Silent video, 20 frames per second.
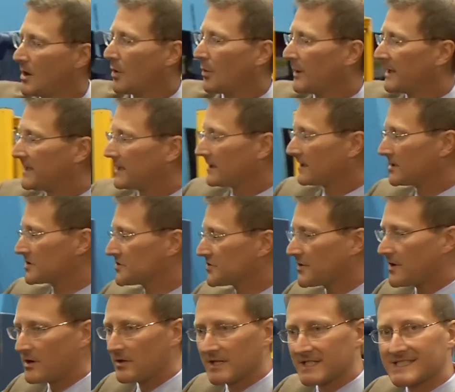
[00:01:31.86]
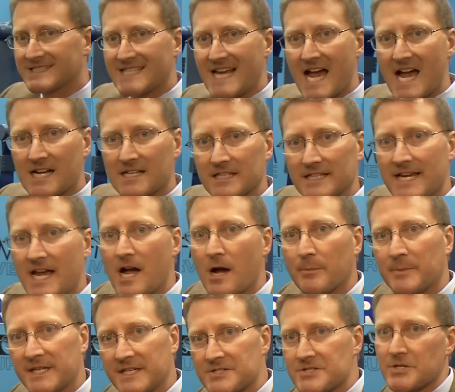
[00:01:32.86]
We can control exactly how
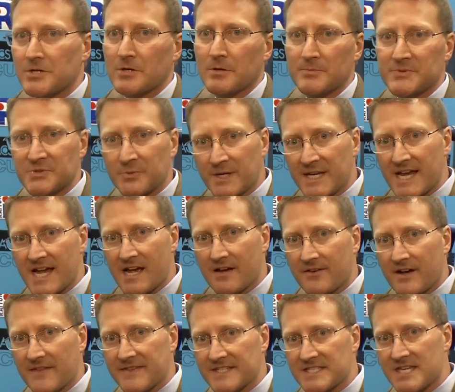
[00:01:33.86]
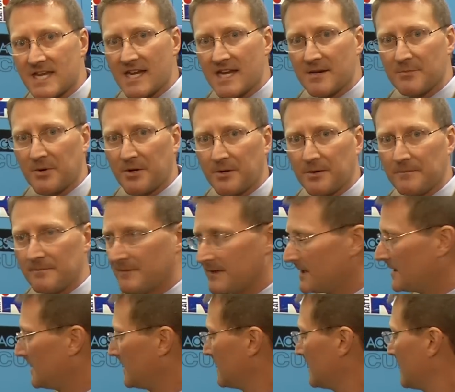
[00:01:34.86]
many tubes we have on the table
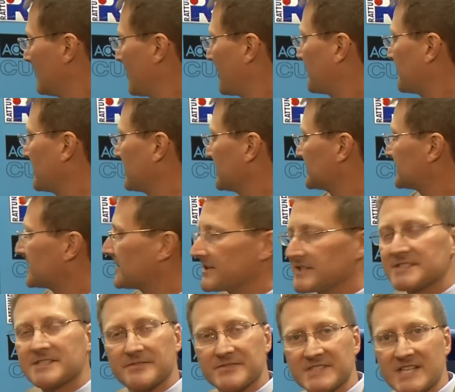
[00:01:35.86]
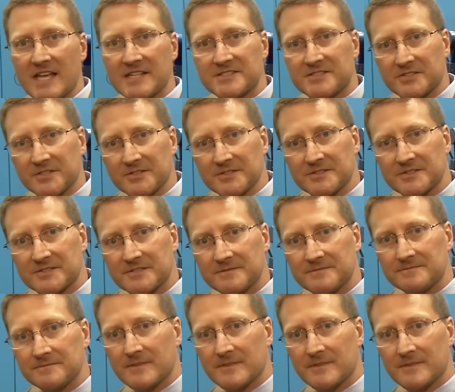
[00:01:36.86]
through a series of sensors.